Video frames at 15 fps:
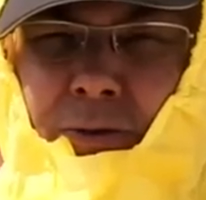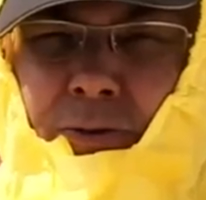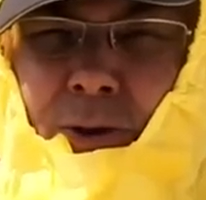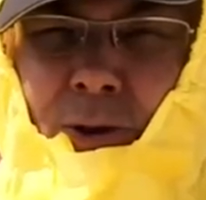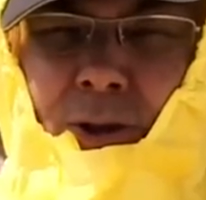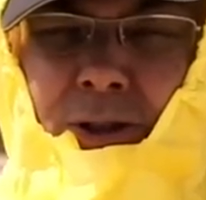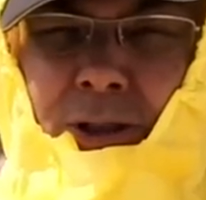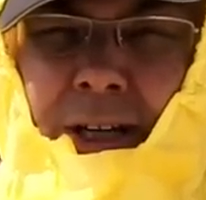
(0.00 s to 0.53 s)

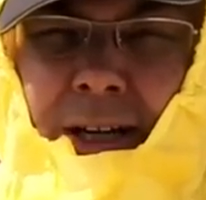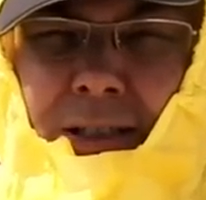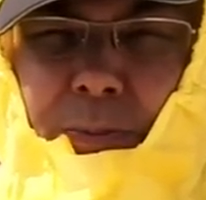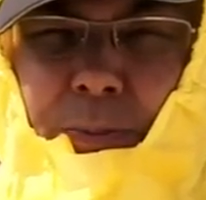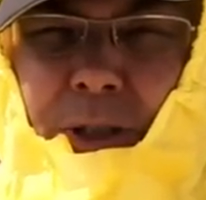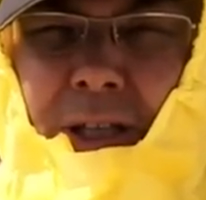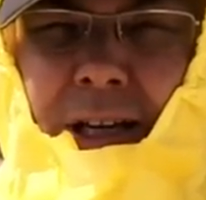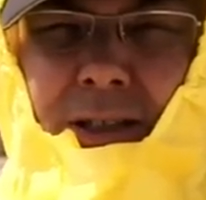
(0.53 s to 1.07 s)
for
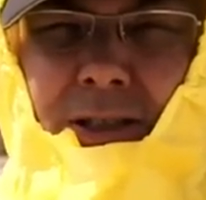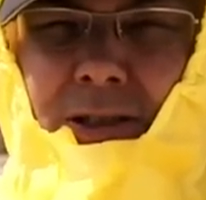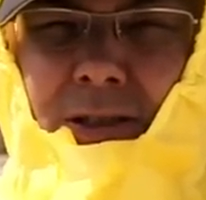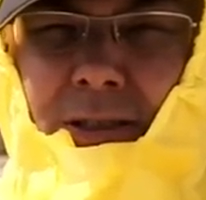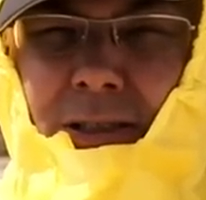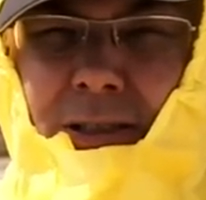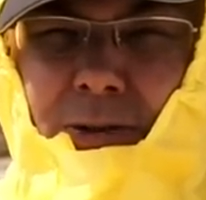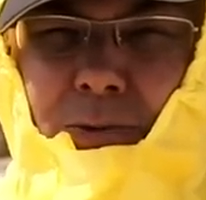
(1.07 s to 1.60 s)
transportation
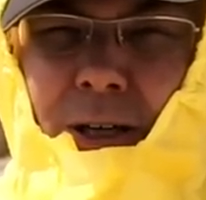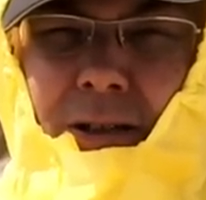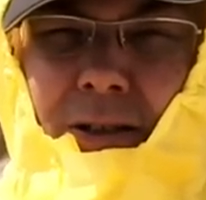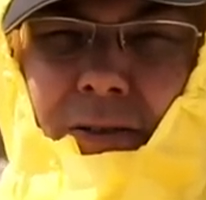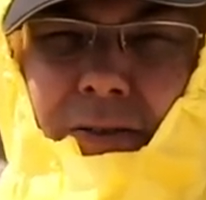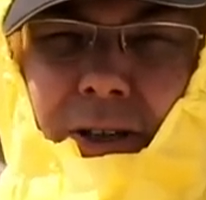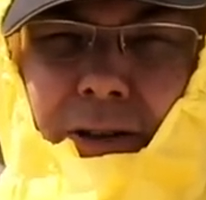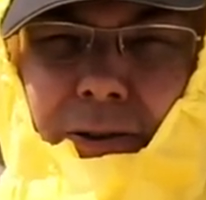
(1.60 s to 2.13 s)
is one
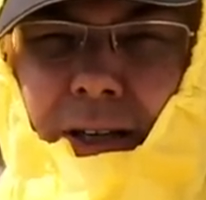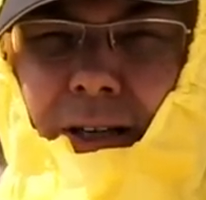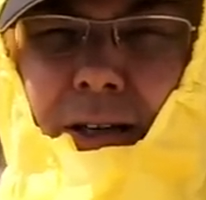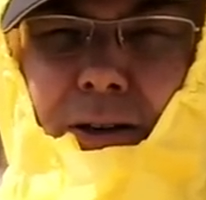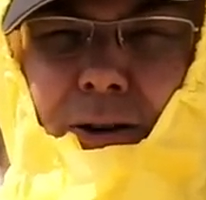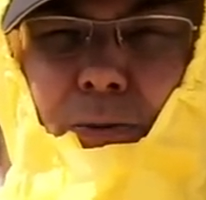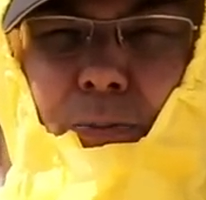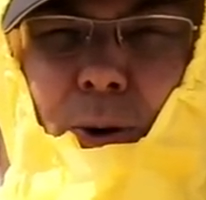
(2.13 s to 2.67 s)
of the
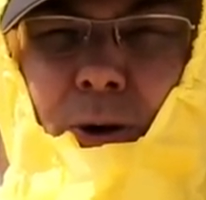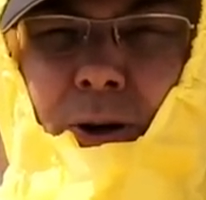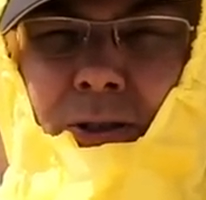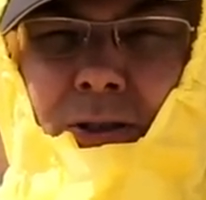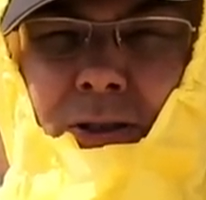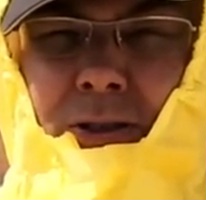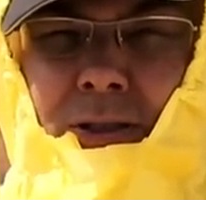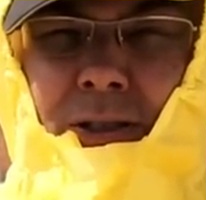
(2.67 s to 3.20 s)
critical
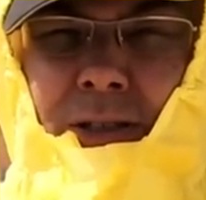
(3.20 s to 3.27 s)
points